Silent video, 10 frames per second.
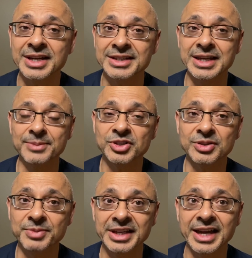seems
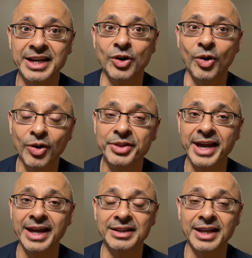to be getting all the
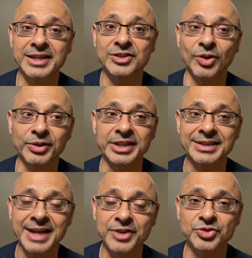headlines and all the
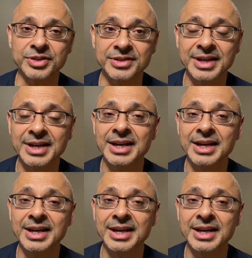attentions